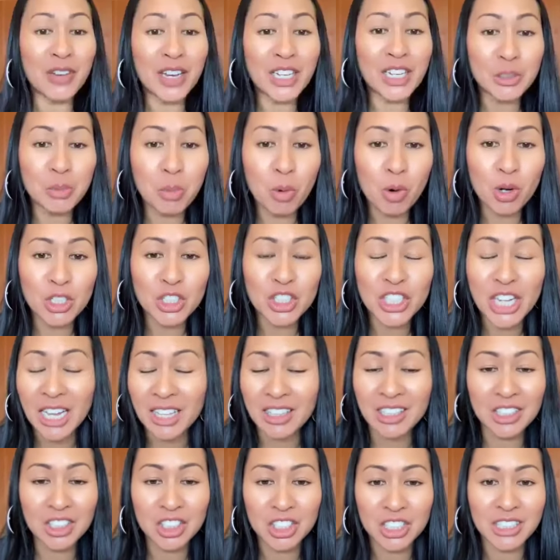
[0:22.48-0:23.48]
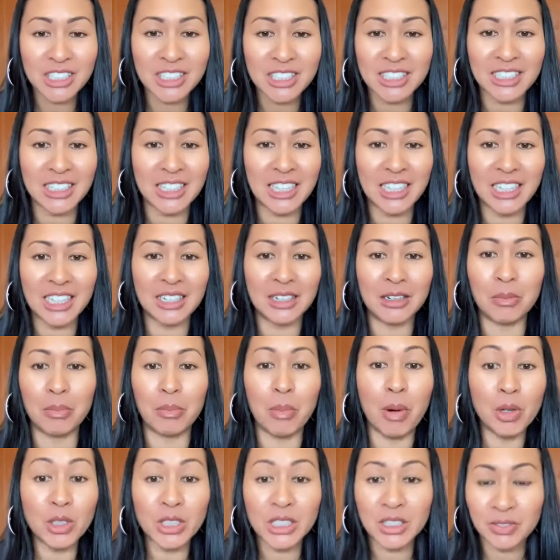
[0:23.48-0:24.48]
faced more challenges than
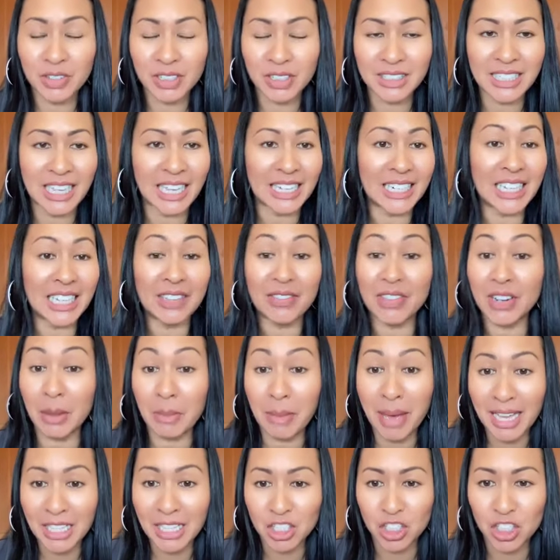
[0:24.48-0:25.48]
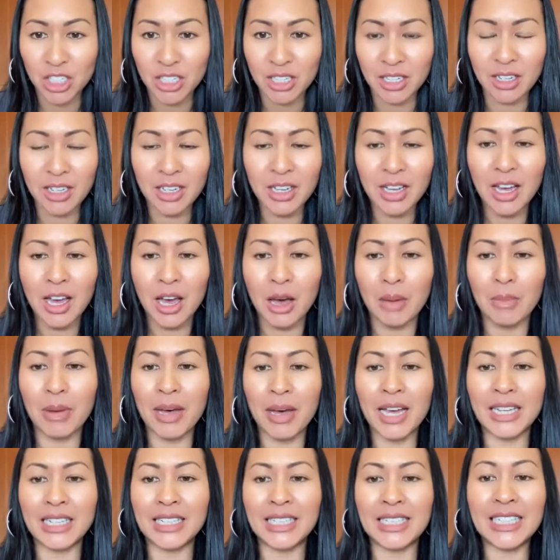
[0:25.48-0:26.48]
most of us can even imagine,
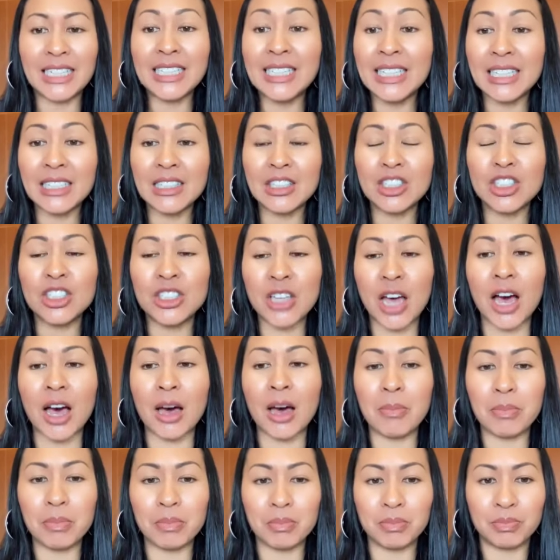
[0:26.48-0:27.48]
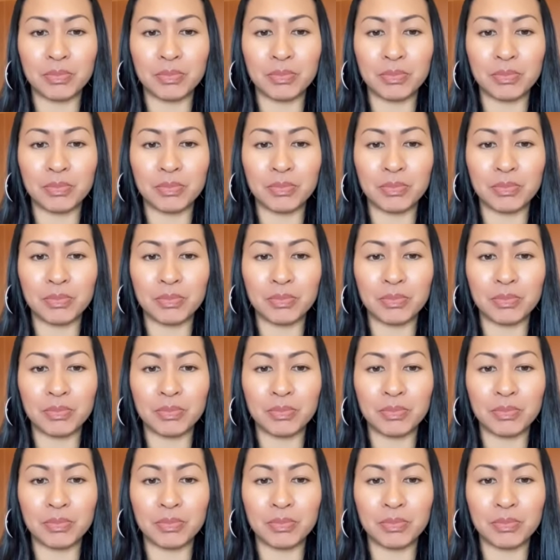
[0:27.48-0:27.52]
but he didn't stop.